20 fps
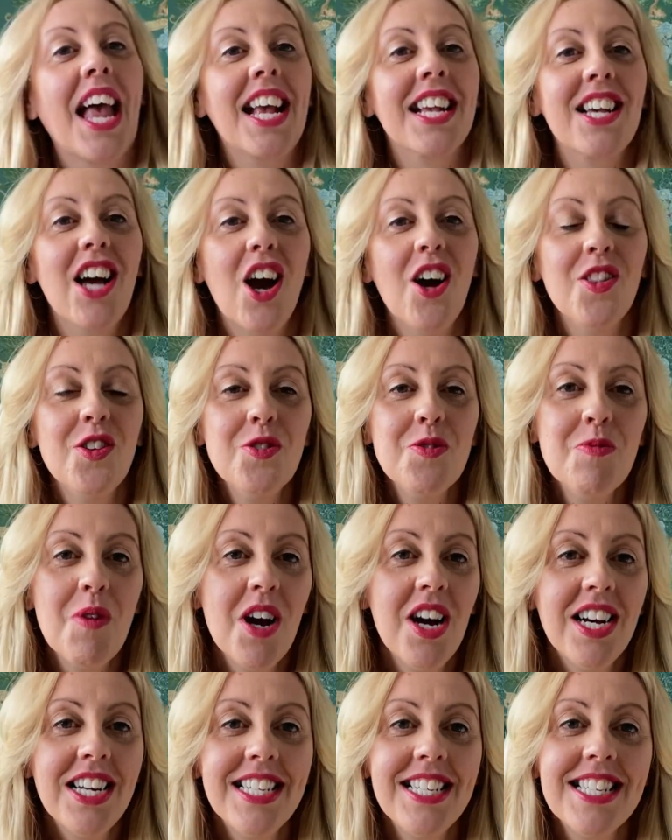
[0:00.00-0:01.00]
Colour
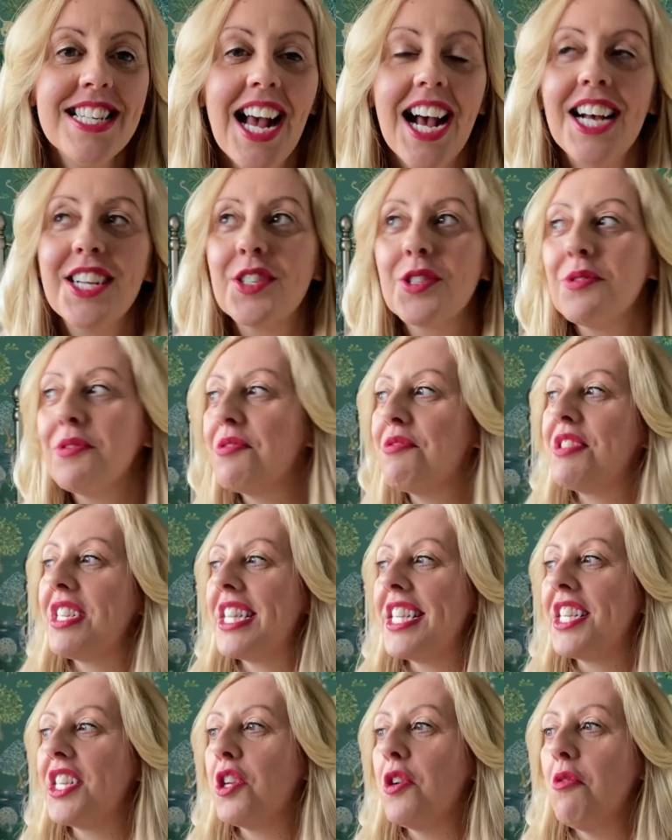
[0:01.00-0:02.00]
wise, I don't
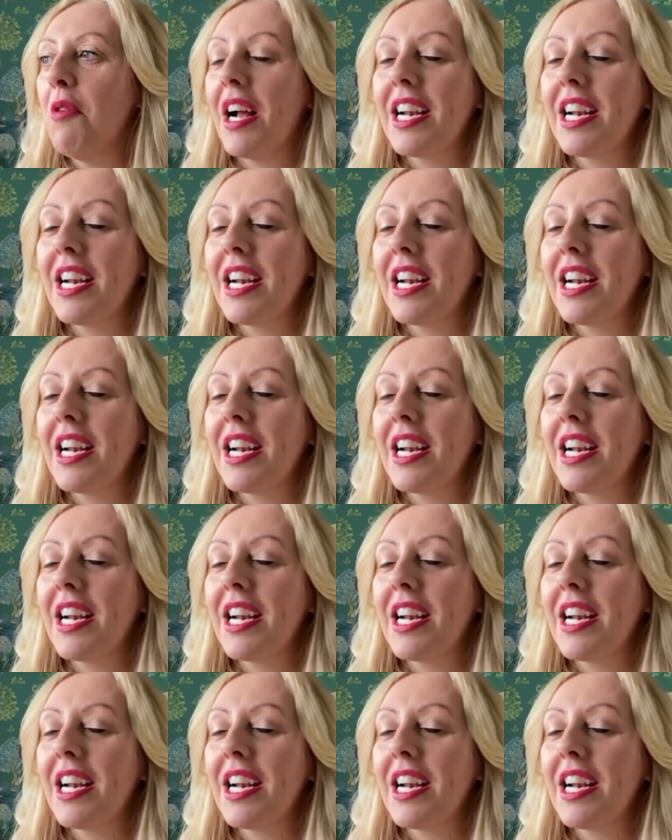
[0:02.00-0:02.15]
really know.